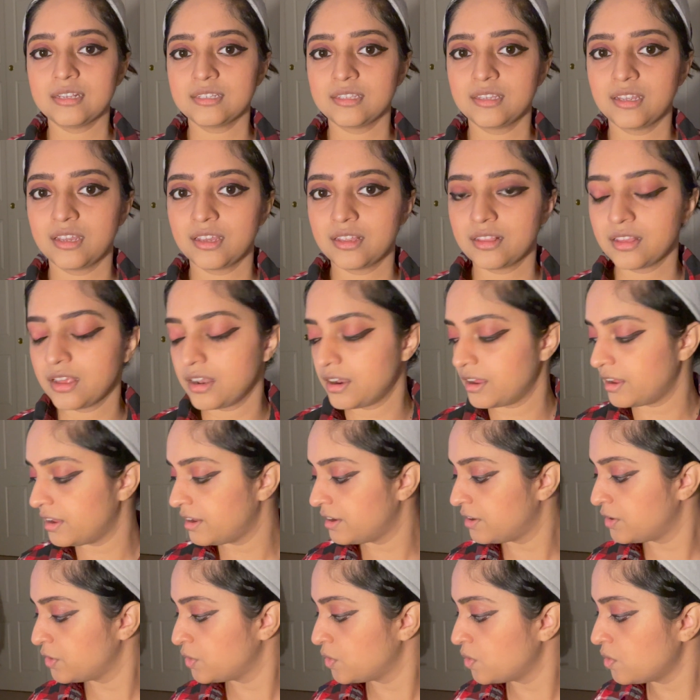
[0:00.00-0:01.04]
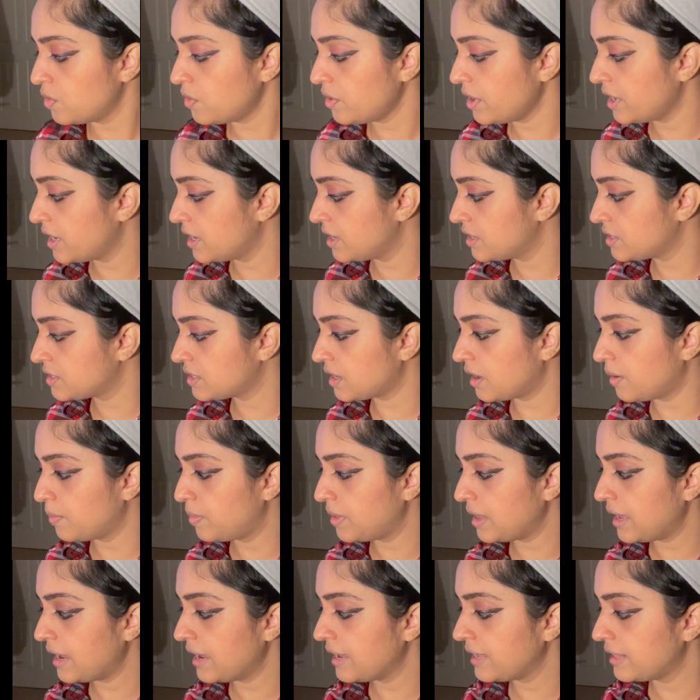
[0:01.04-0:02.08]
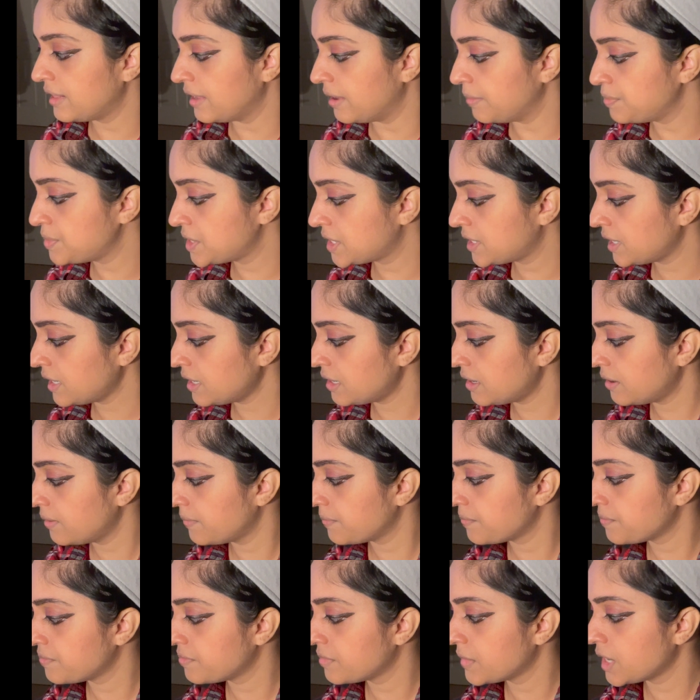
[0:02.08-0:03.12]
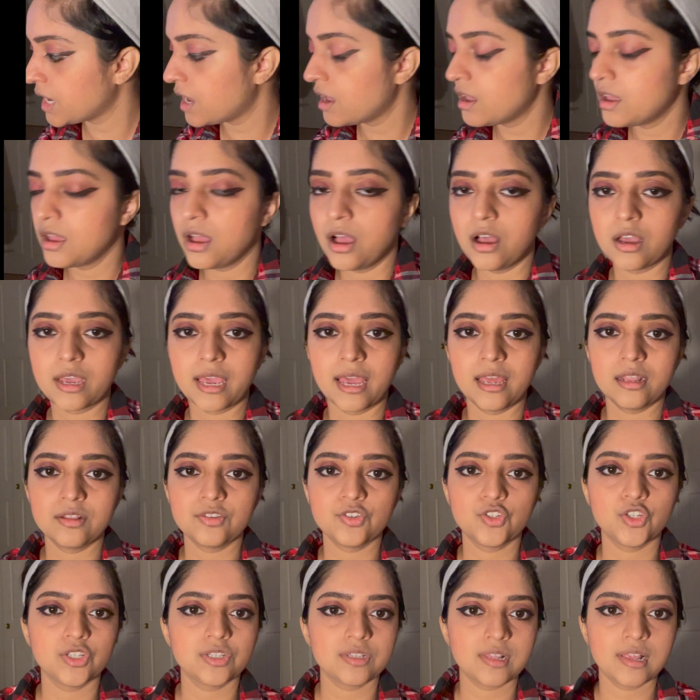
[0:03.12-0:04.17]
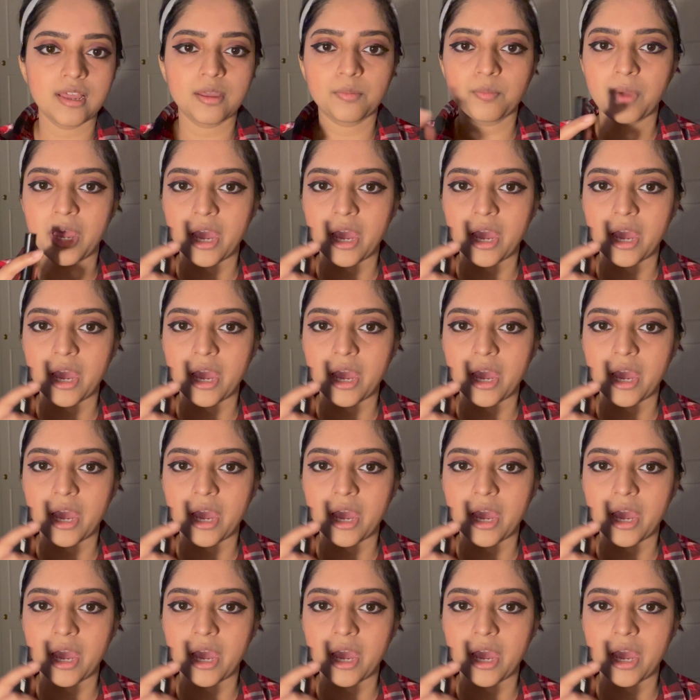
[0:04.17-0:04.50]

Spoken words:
thing that I do is apply lipstick. Again, just like my